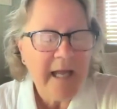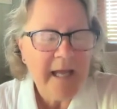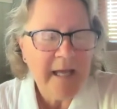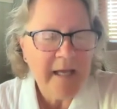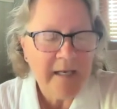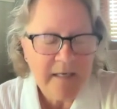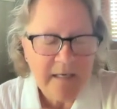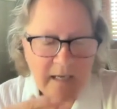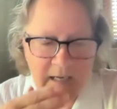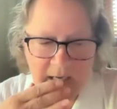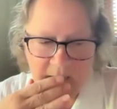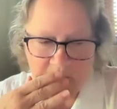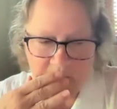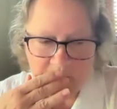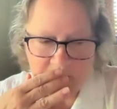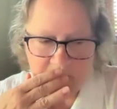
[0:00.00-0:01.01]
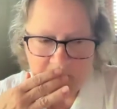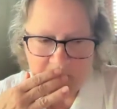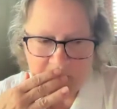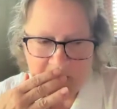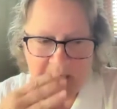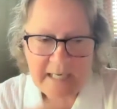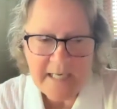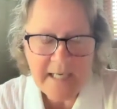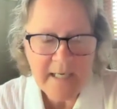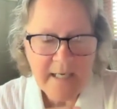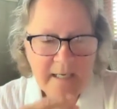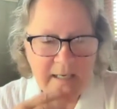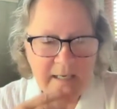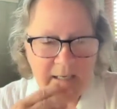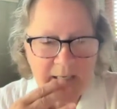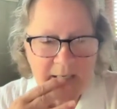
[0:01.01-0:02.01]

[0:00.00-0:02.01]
and um, but he